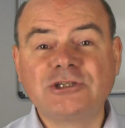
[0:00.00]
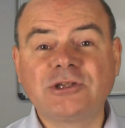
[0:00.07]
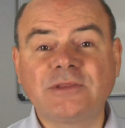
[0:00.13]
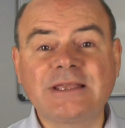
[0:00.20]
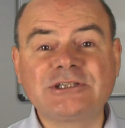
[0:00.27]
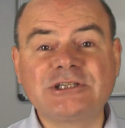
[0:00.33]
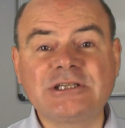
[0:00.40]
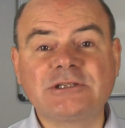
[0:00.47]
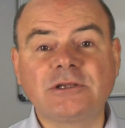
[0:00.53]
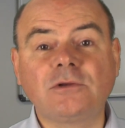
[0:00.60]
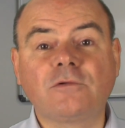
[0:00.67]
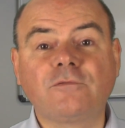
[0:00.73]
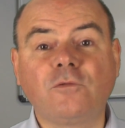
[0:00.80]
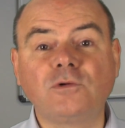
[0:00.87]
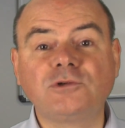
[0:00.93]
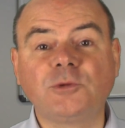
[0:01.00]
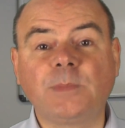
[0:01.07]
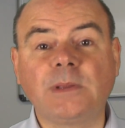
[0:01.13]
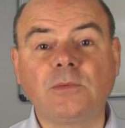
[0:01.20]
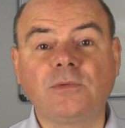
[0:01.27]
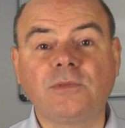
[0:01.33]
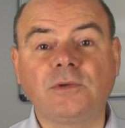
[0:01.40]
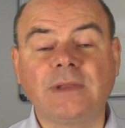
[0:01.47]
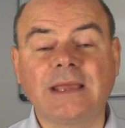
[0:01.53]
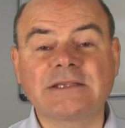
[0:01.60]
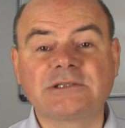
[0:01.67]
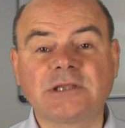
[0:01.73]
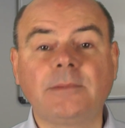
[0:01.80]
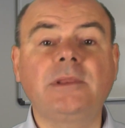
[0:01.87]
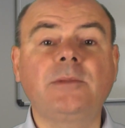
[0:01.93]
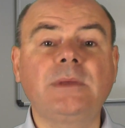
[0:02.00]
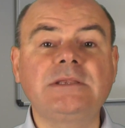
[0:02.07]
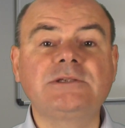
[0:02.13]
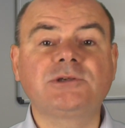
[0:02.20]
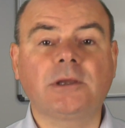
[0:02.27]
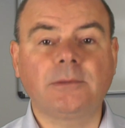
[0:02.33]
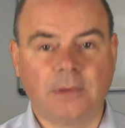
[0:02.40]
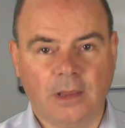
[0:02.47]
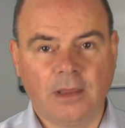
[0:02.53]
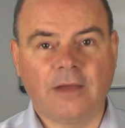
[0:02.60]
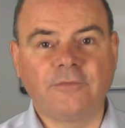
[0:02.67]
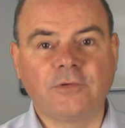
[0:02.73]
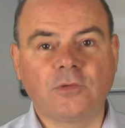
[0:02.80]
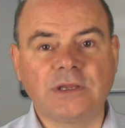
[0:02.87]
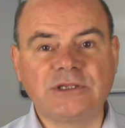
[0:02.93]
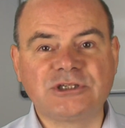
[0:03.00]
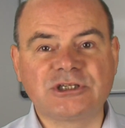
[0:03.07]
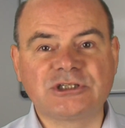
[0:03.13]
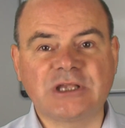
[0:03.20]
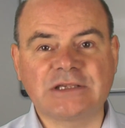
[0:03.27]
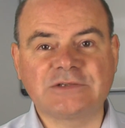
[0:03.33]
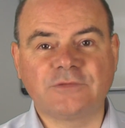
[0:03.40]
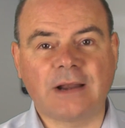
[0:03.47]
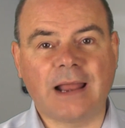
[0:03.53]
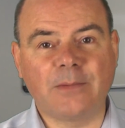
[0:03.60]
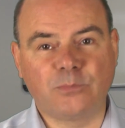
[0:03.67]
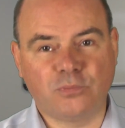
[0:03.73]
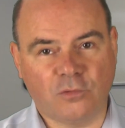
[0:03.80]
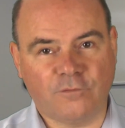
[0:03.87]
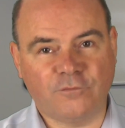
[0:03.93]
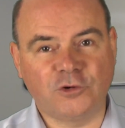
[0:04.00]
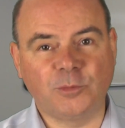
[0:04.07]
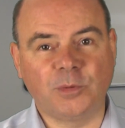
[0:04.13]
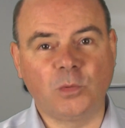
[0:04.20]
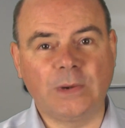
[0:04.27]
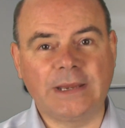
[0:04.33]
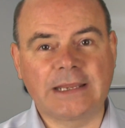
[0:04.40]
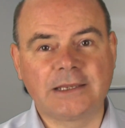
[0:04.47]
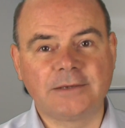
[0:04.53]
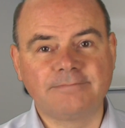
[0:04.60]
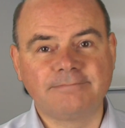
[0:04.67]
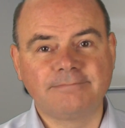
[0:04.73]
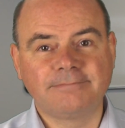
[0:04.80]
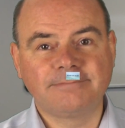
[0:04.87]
So that's it. I look forward to being with you next time. In the meantime, have a great, successful and profitable week.